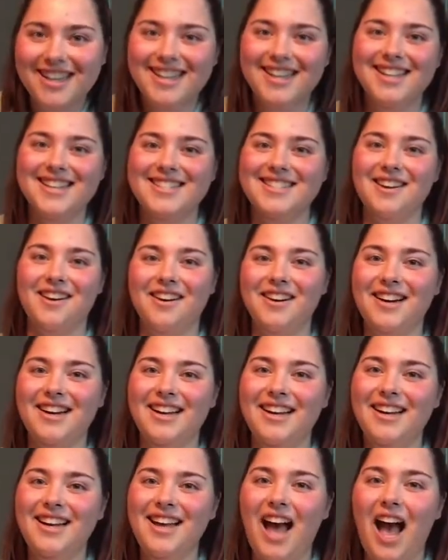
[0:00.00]
Sorry,
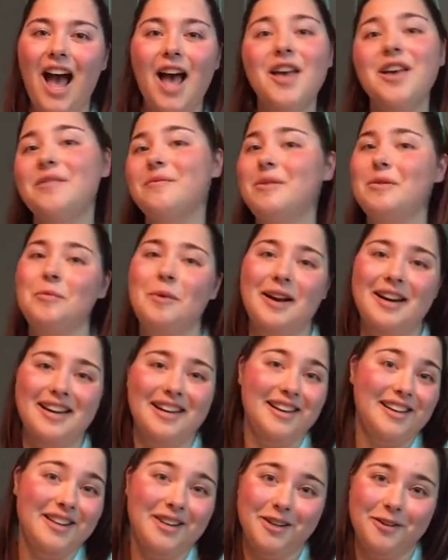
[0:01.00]
I have been waiting a
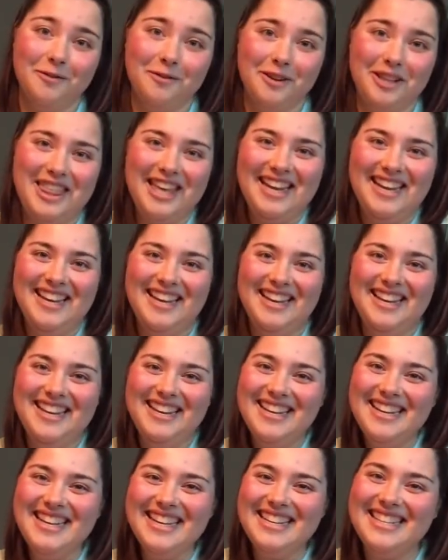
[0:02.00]
year for
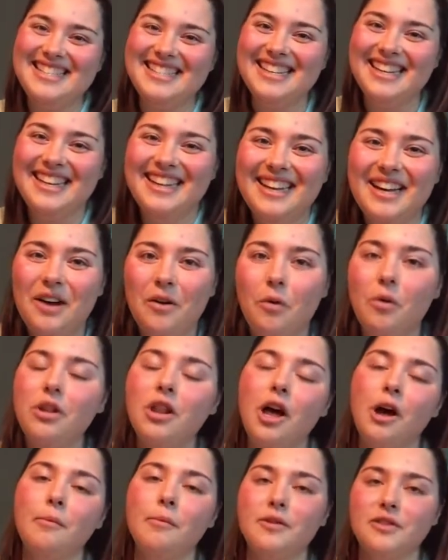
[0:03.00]
this. Well,
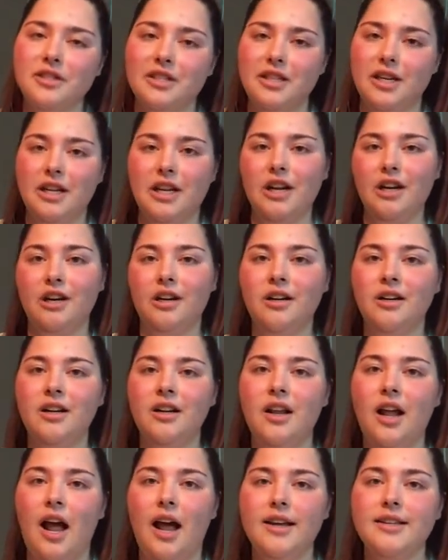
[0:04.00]
almost a year.
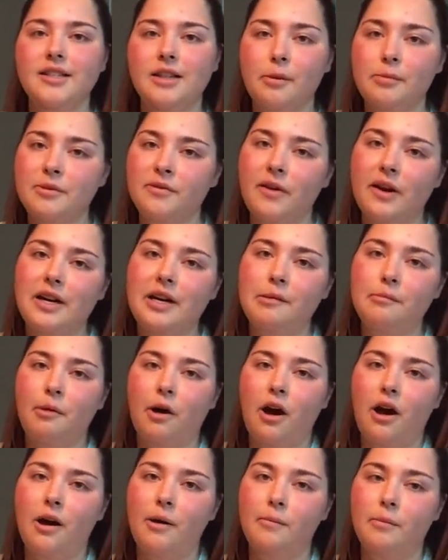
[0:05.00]
I stopped finding
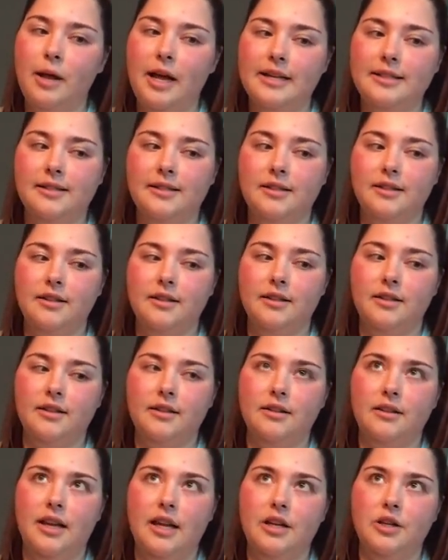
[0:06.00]
Baja Blast
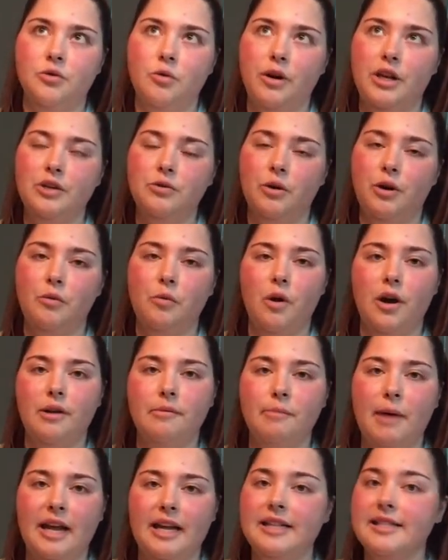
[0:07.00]
in 2021
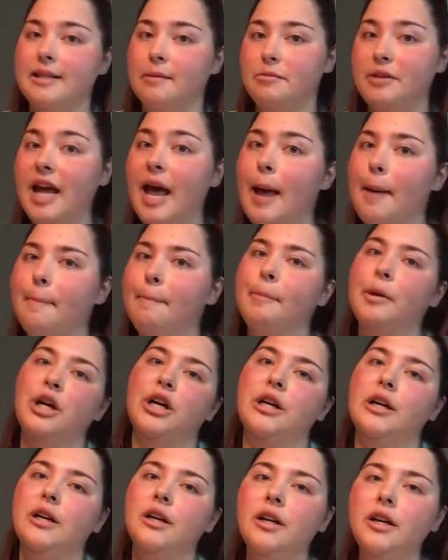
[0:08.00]
back in
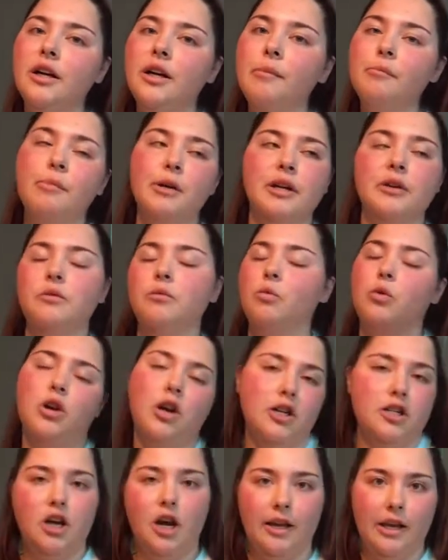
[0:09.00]
September, but we're not
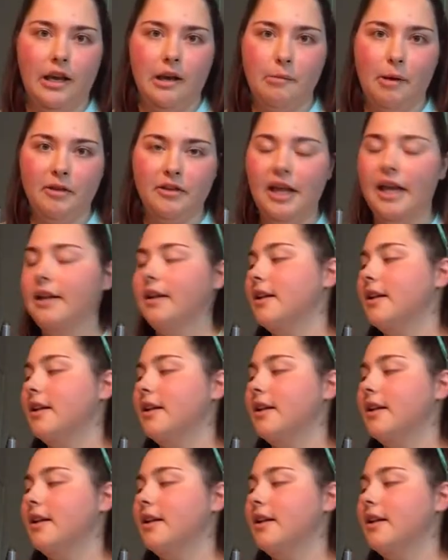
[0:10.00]
talking about that.